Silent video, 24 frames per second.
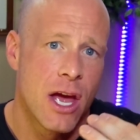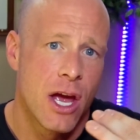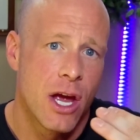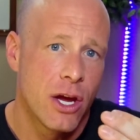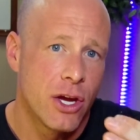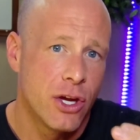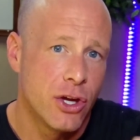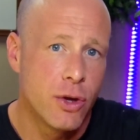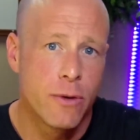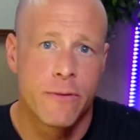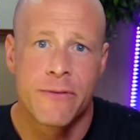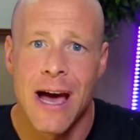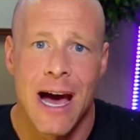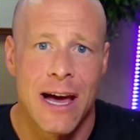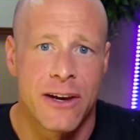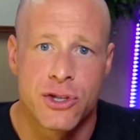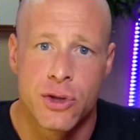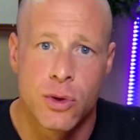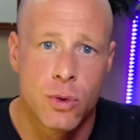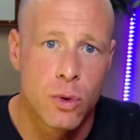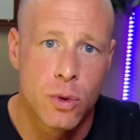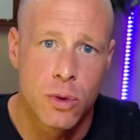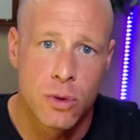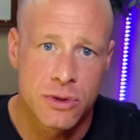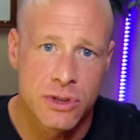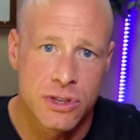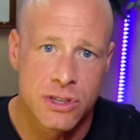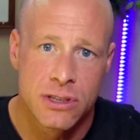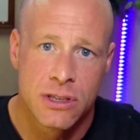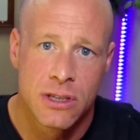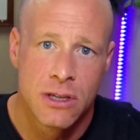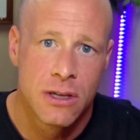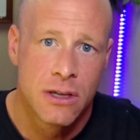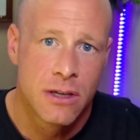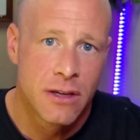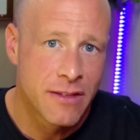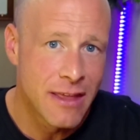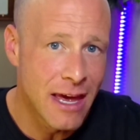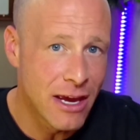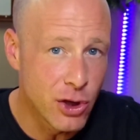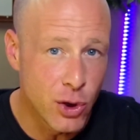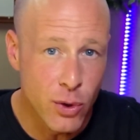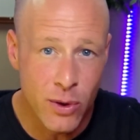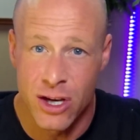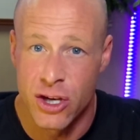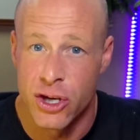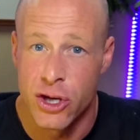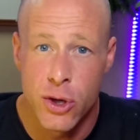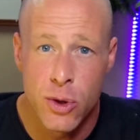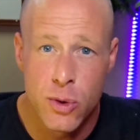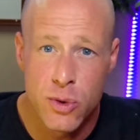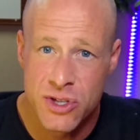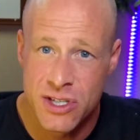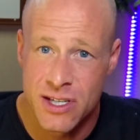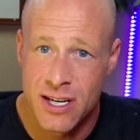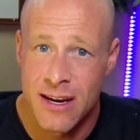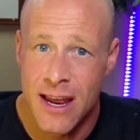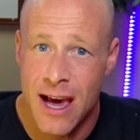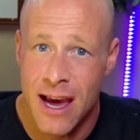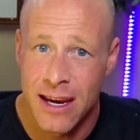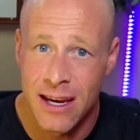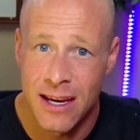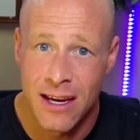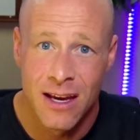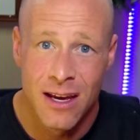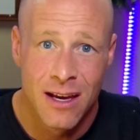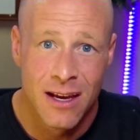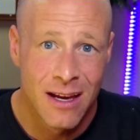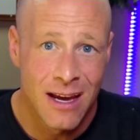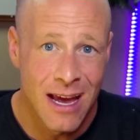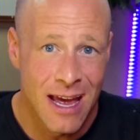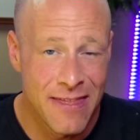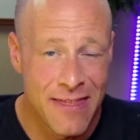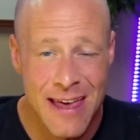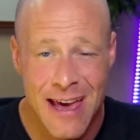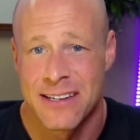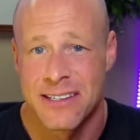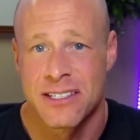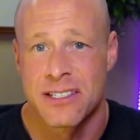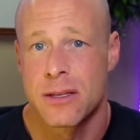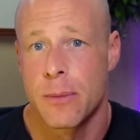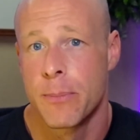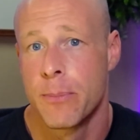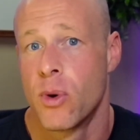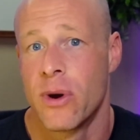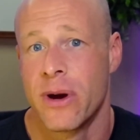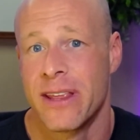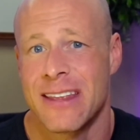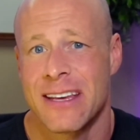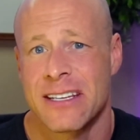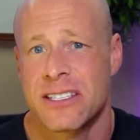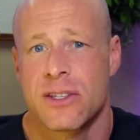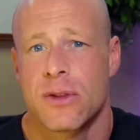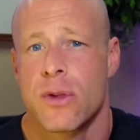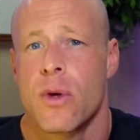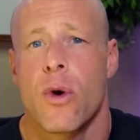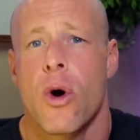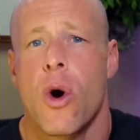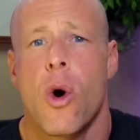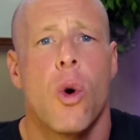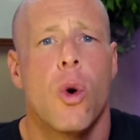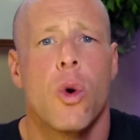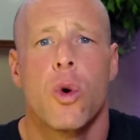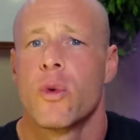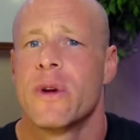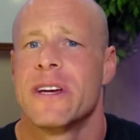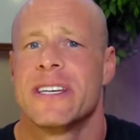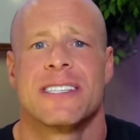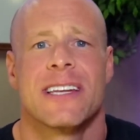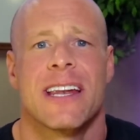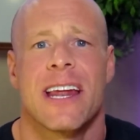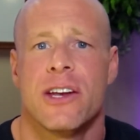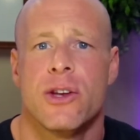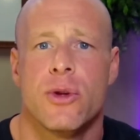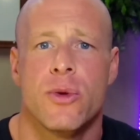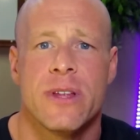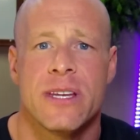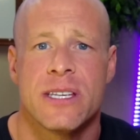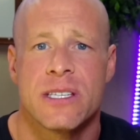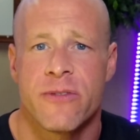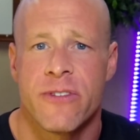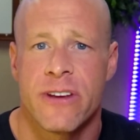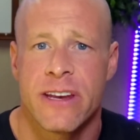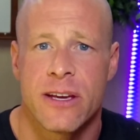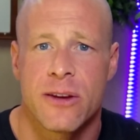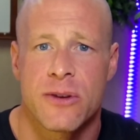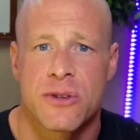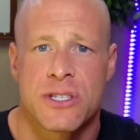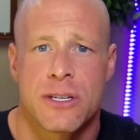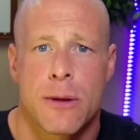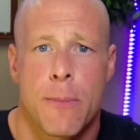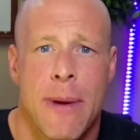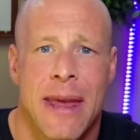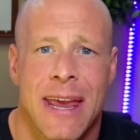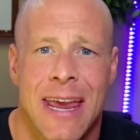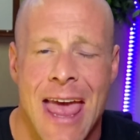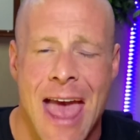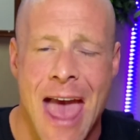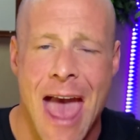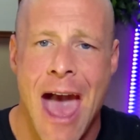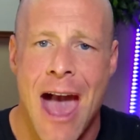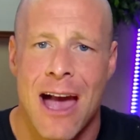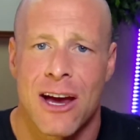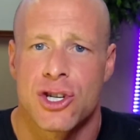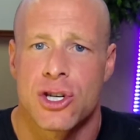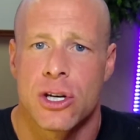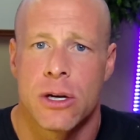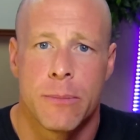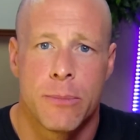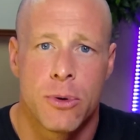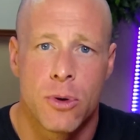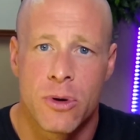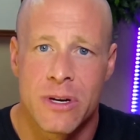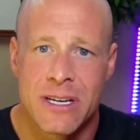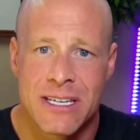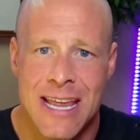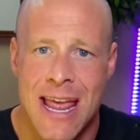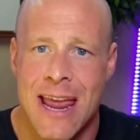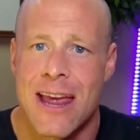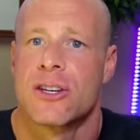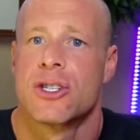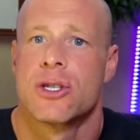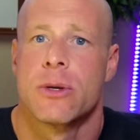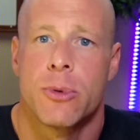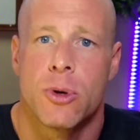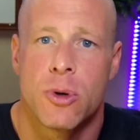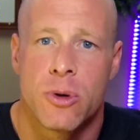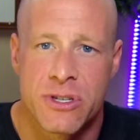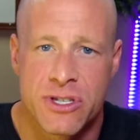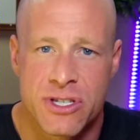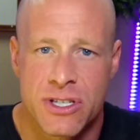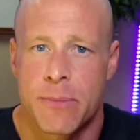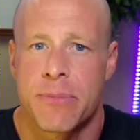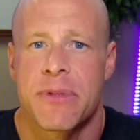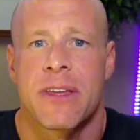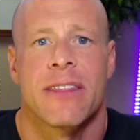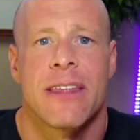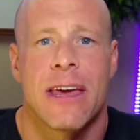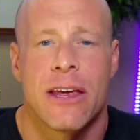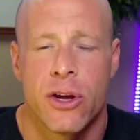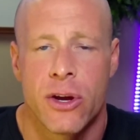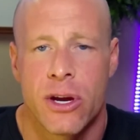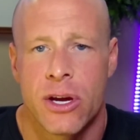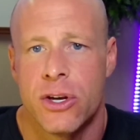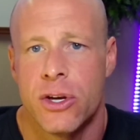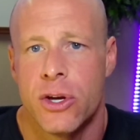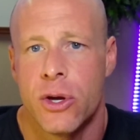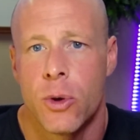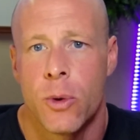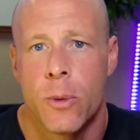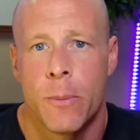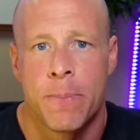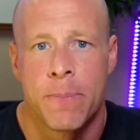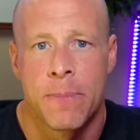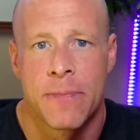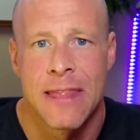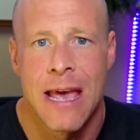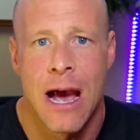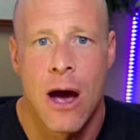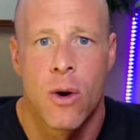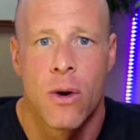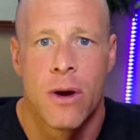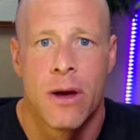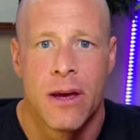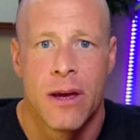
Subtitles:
You've got tools that you can use tonight, and that's the point. That's the whole reason I do these videos, to make it actionable and tangible and something that you can do. Now,